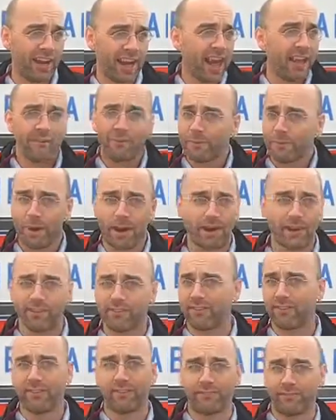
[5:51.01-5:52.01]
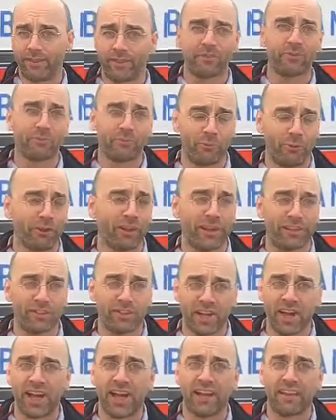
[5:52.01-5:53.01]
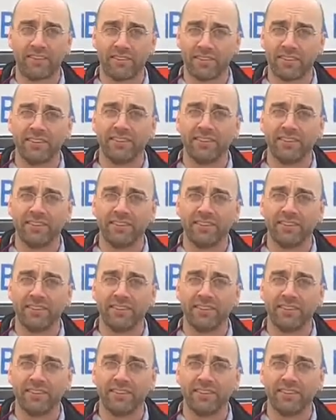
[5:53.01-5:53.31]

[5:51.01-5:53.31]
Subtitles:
and everybody's just really jazzed.